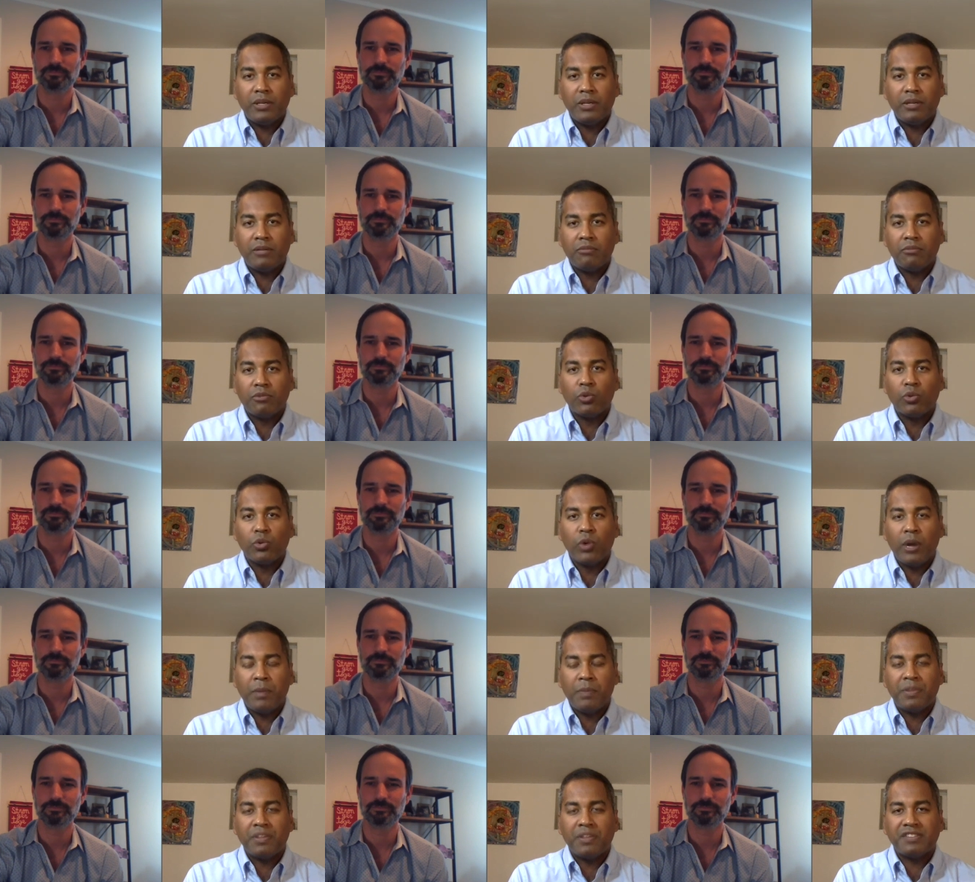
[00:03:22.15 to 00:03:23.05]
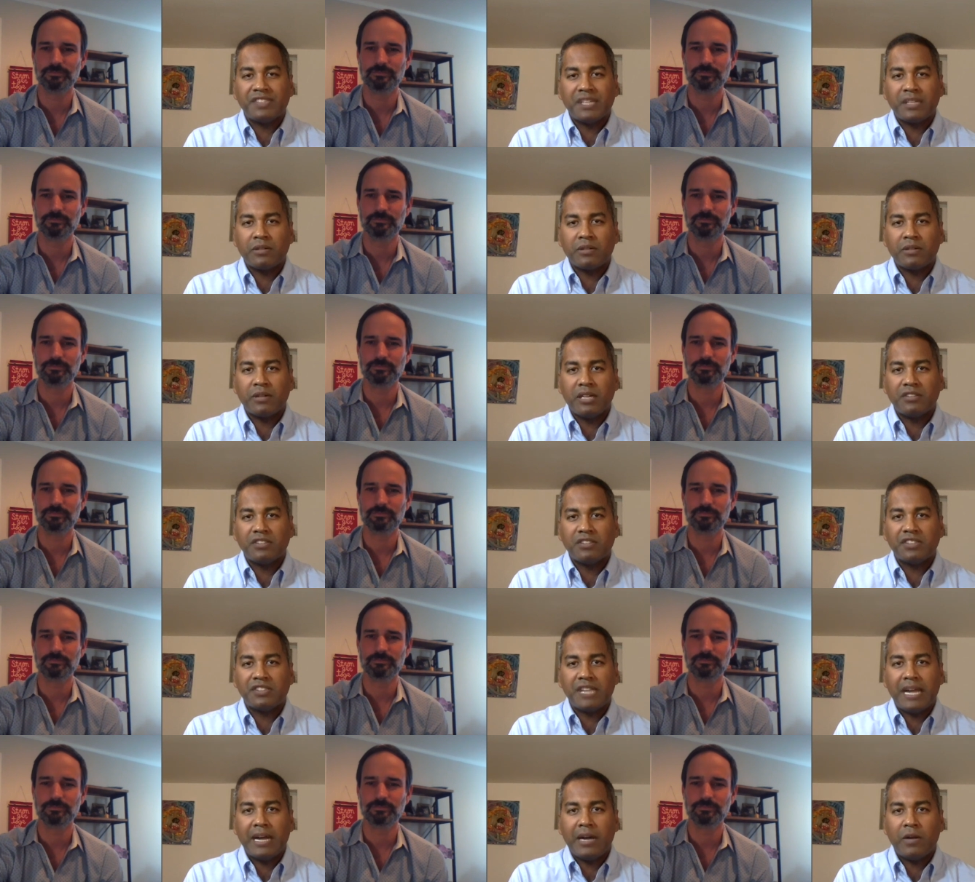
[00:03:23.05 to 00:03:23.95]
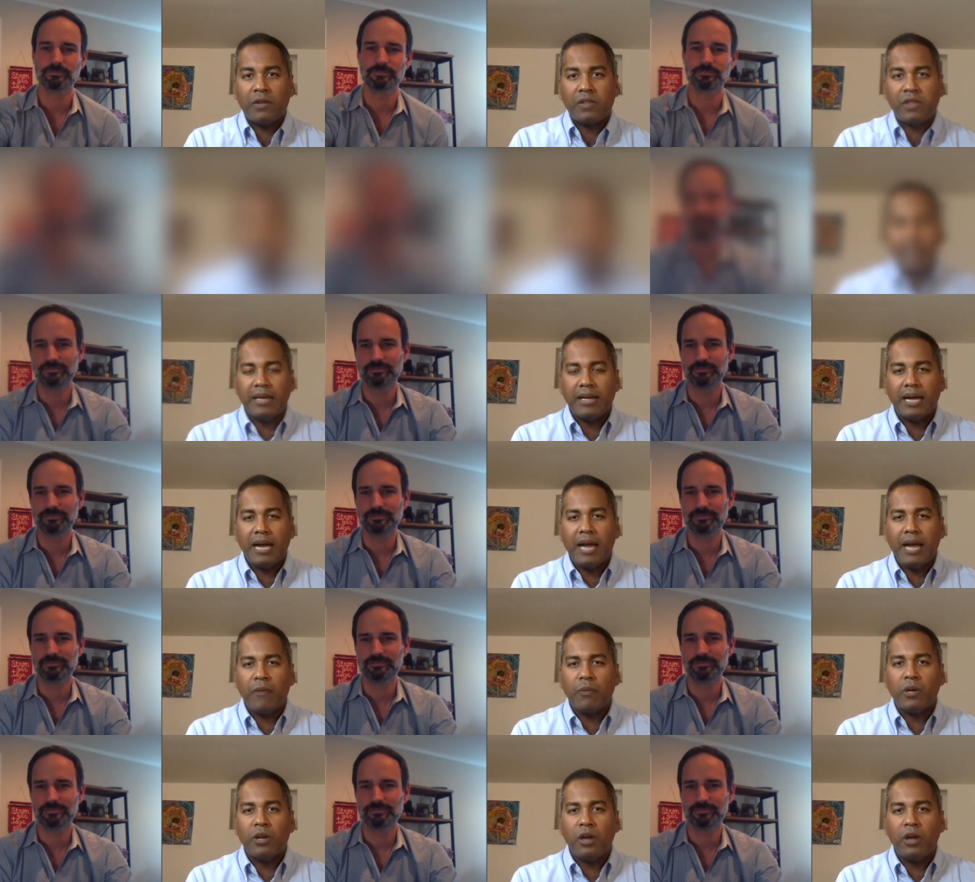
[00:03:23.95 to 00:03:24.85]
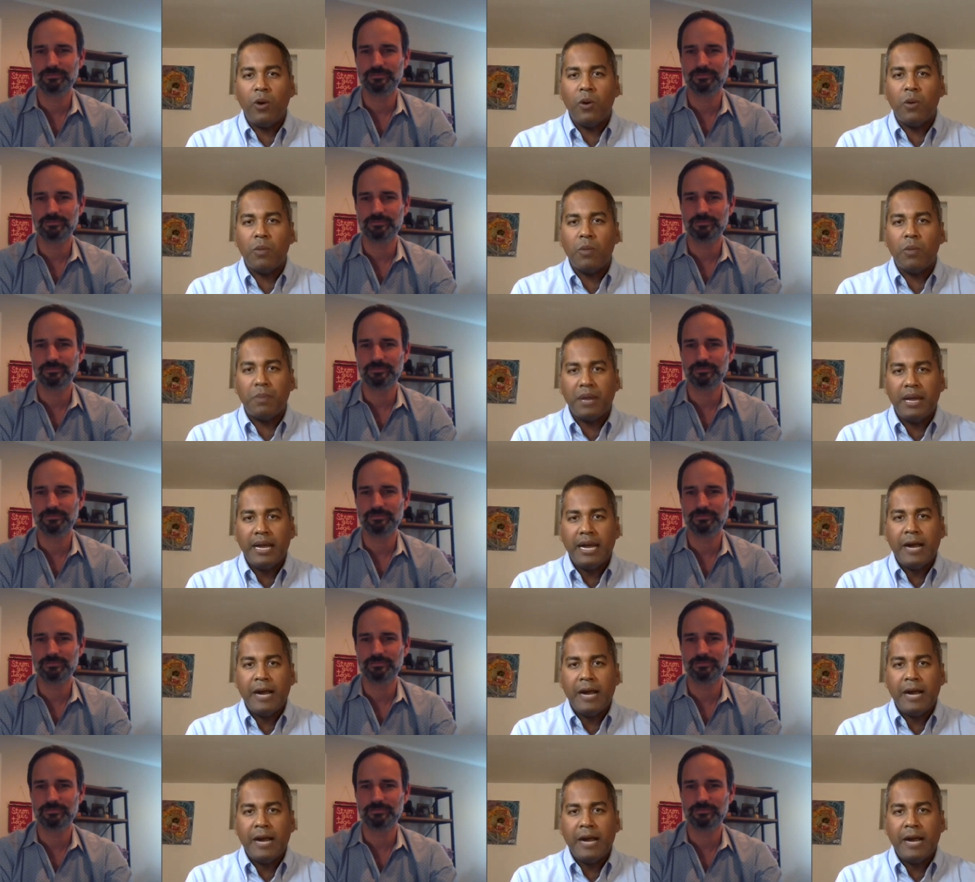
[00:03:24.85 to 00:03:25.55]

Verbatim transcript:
Speaker 1: He grew up in the segregated South. I, I would hope